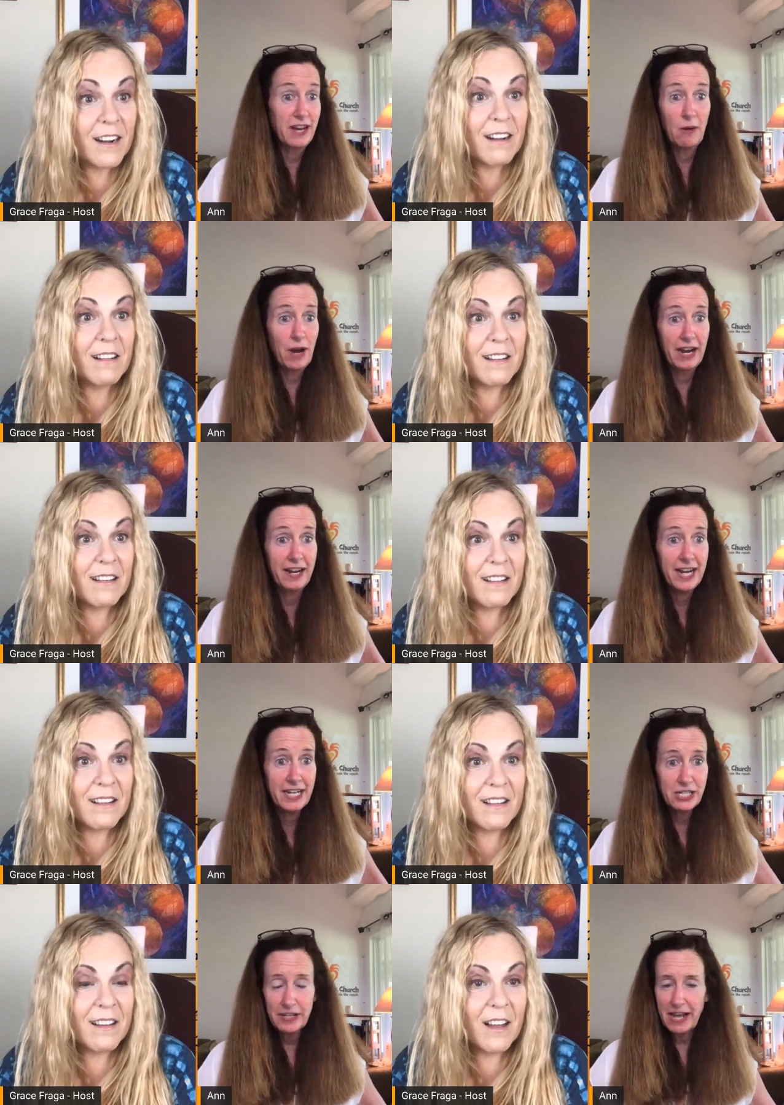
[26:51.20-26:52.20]
Speaker 1: away.
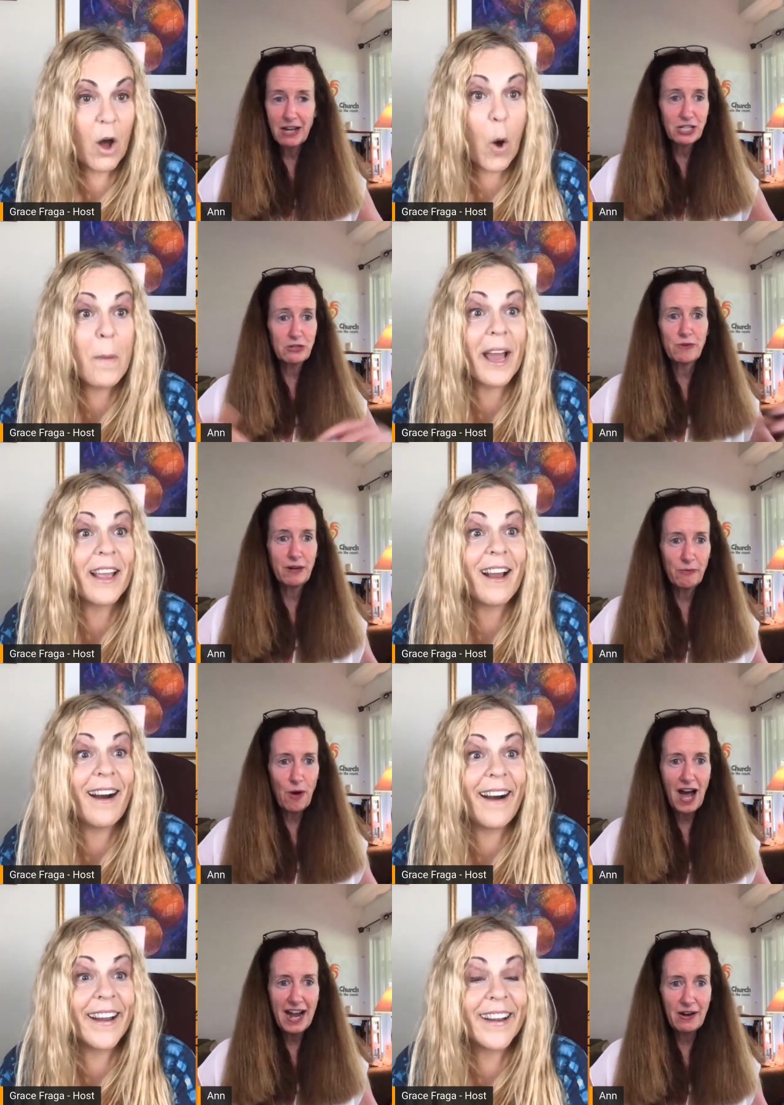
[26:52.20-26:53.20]
So they all just oh. run
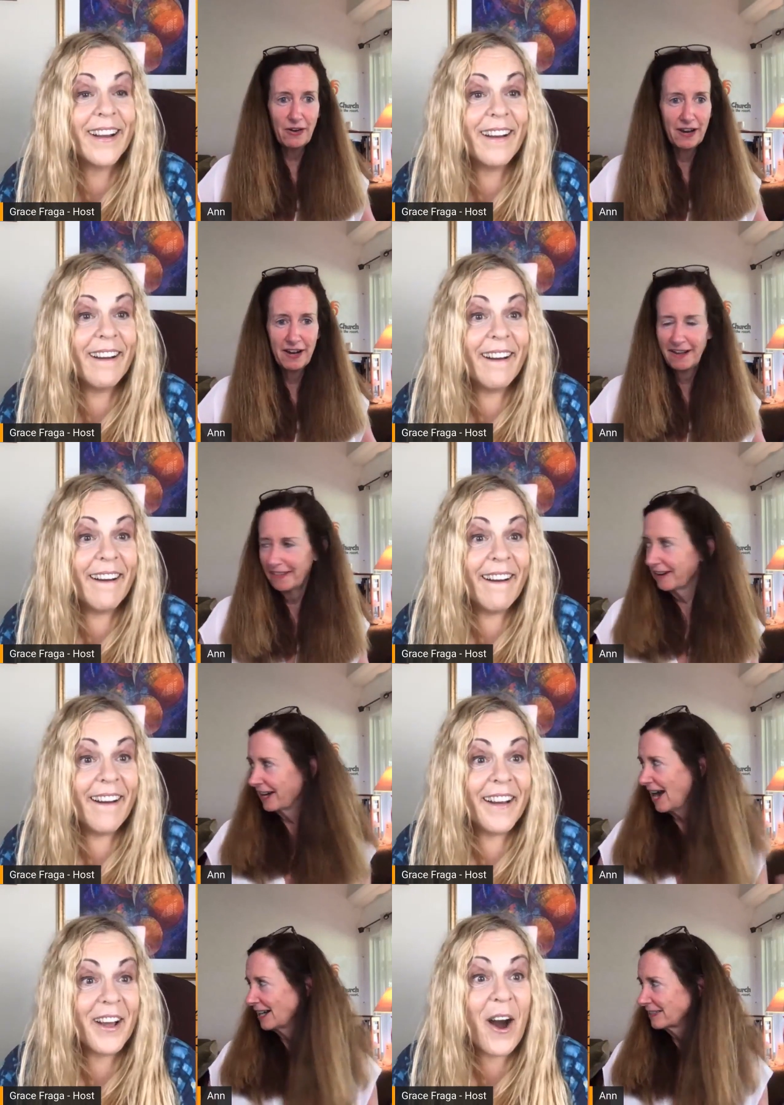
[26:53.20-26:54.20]
wild. They're
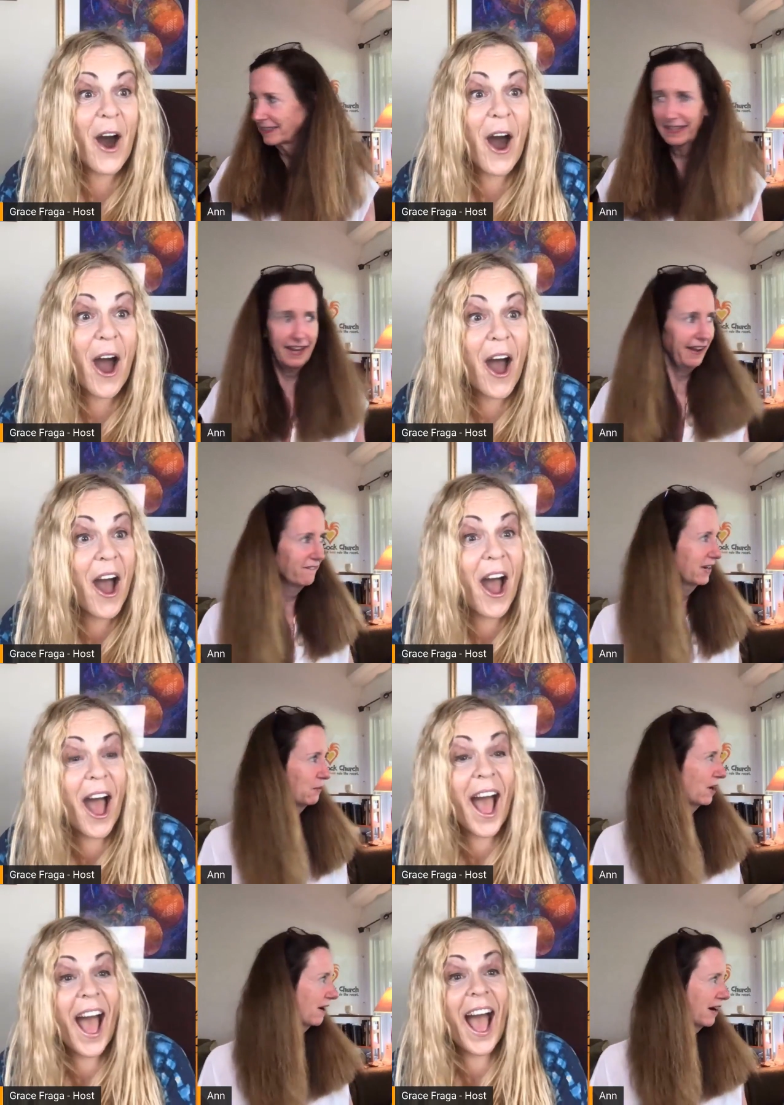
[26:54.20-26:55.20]
cocks
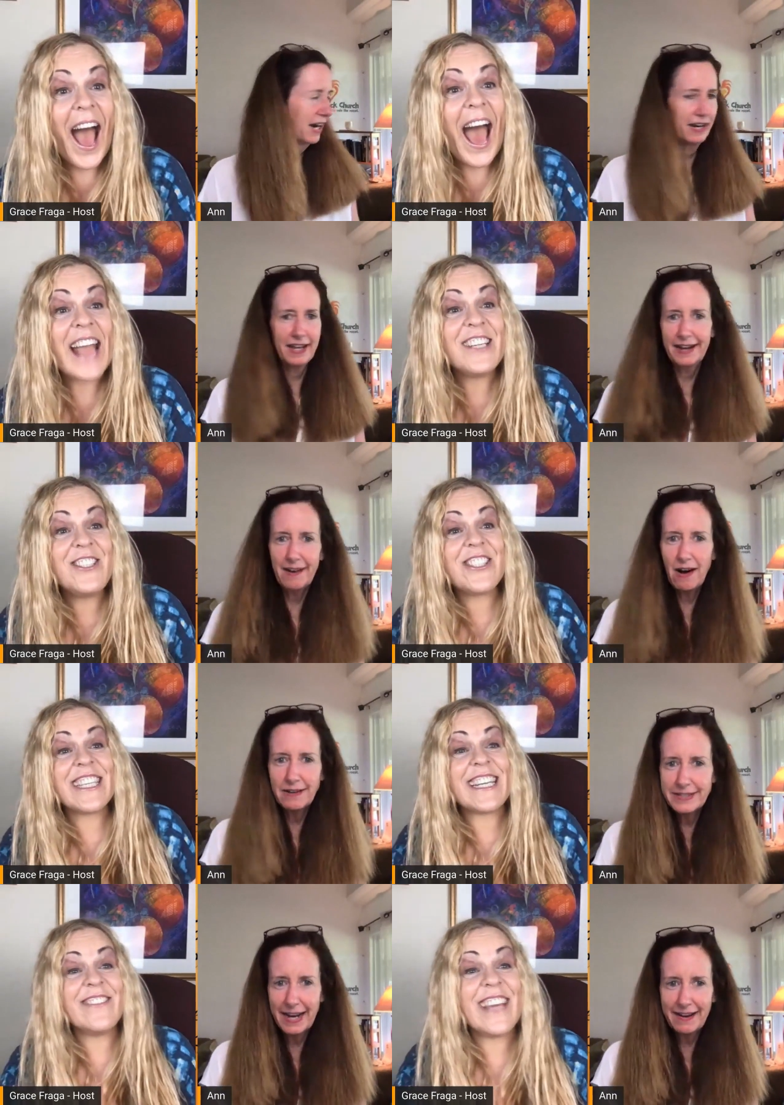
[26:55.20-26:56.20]
everywhere and like all
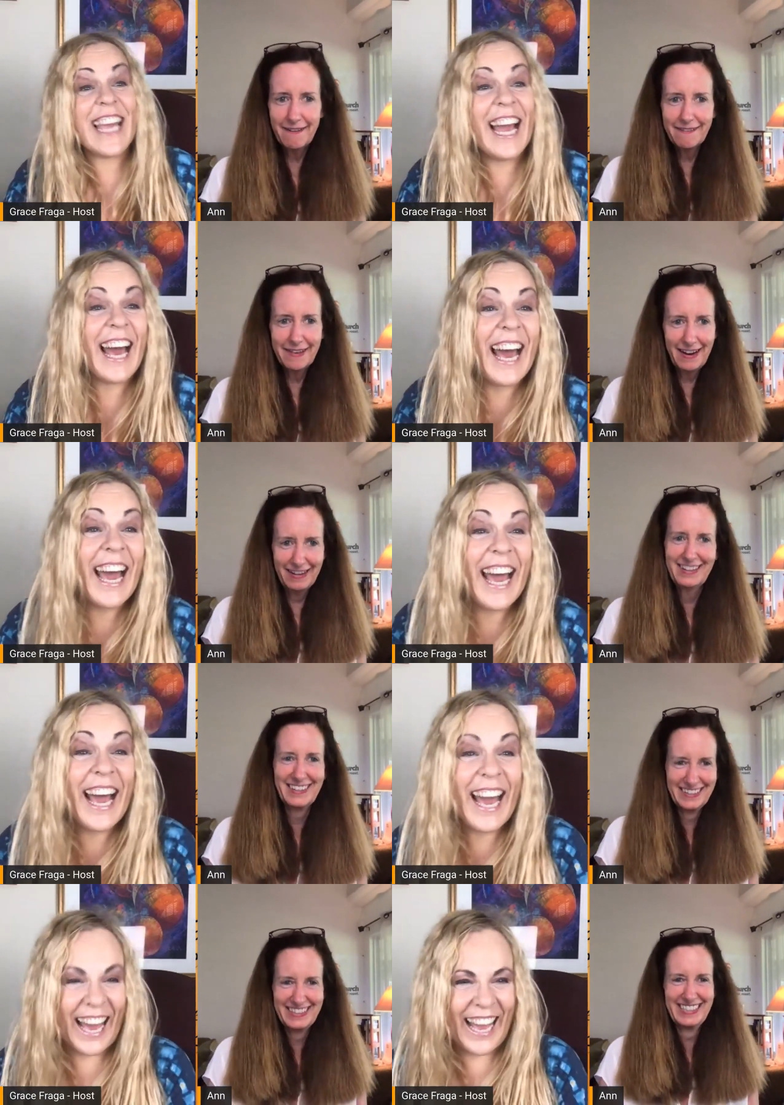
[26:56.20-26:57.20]
oh, day.